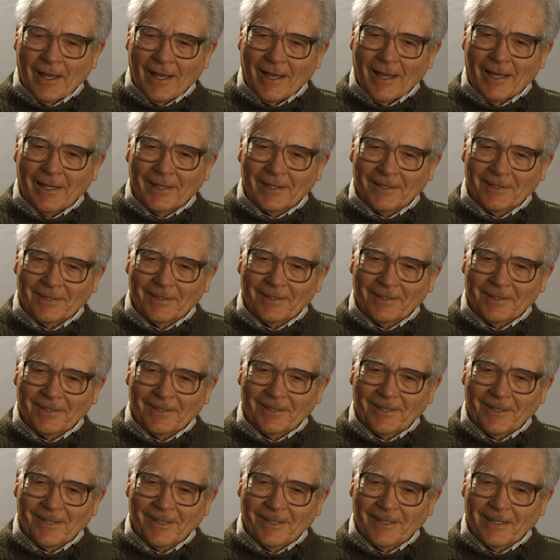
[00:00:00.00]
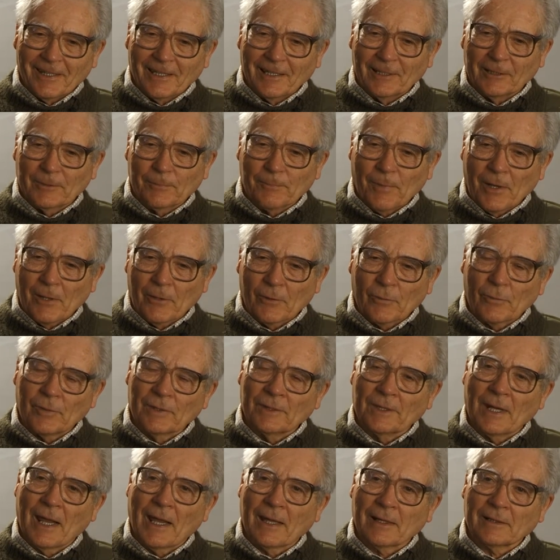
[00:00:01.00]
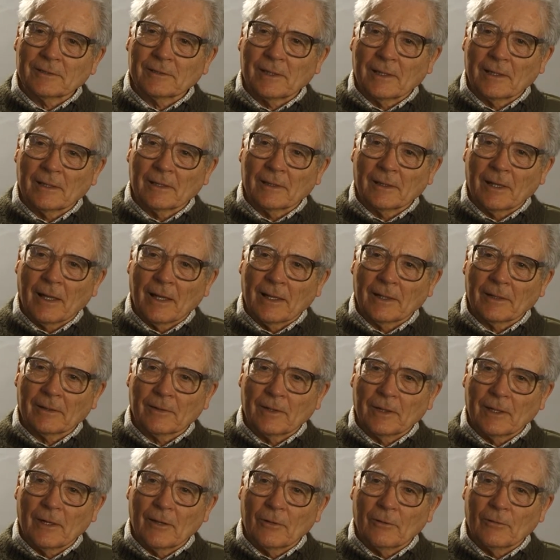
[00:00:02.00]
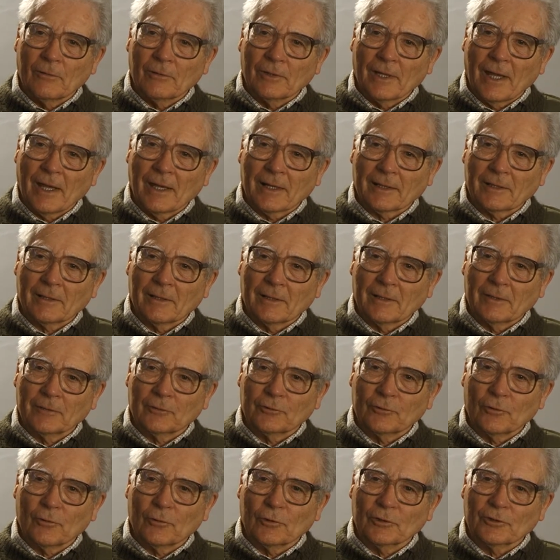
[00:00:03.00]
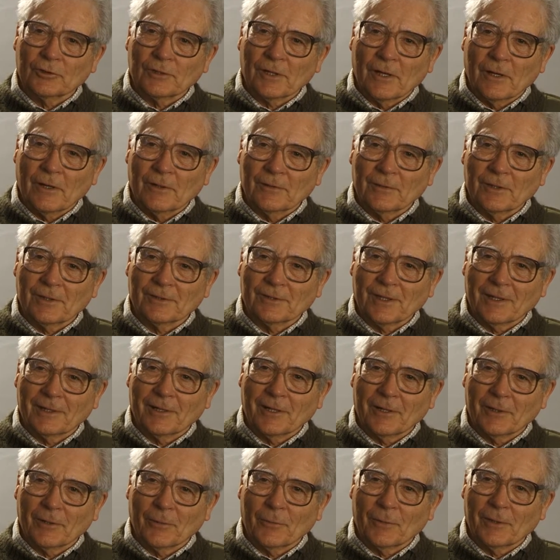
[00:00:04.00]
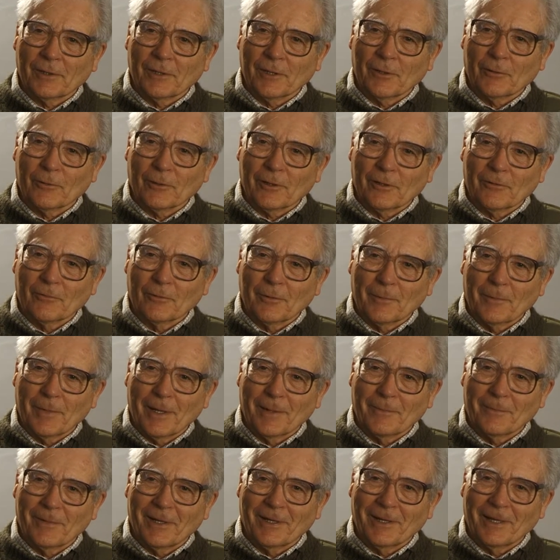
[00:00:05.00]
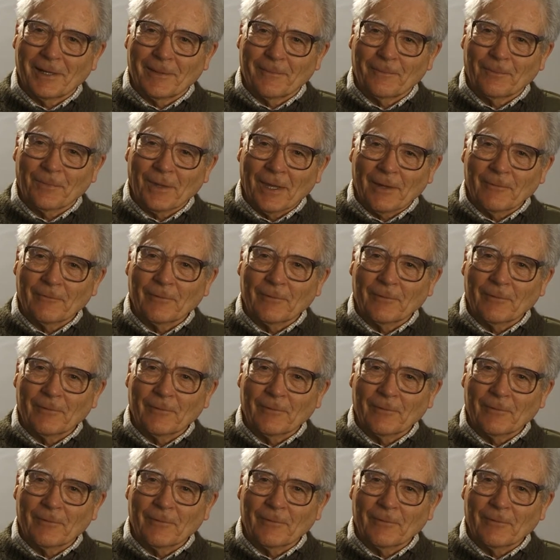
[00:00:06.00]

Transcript: And uh, he spoke with an accent like the old actor George Sanders. I don't know whether you can remember him.